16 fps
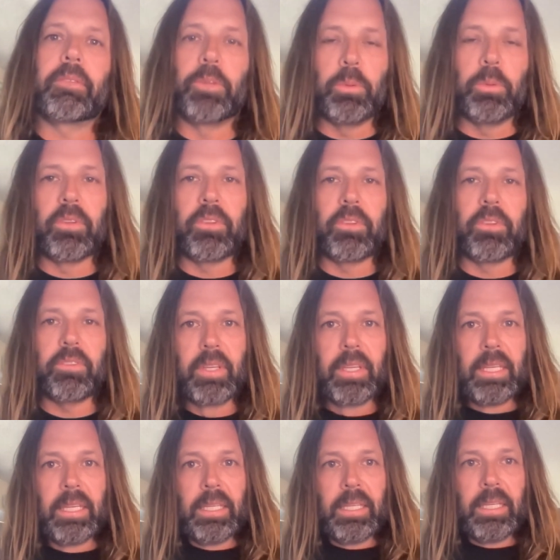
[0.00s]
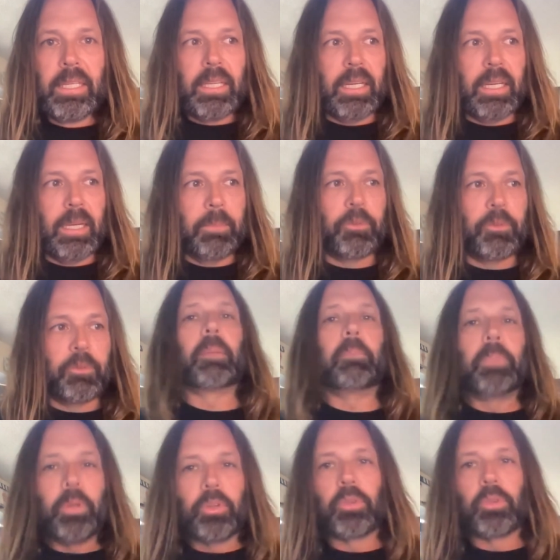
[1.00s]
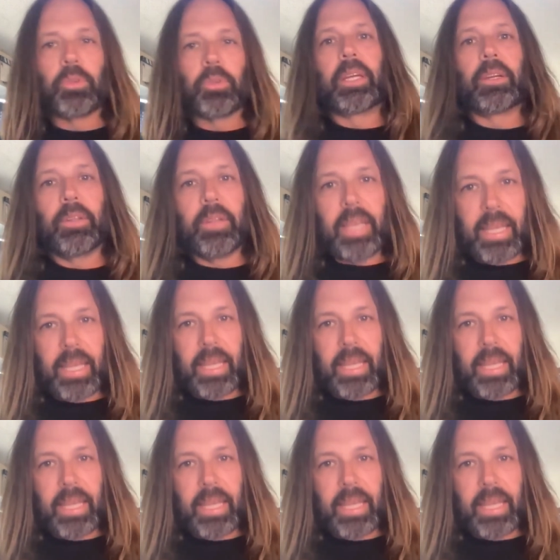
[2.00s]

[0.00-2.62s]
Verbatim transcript: students um, so I can build a reel.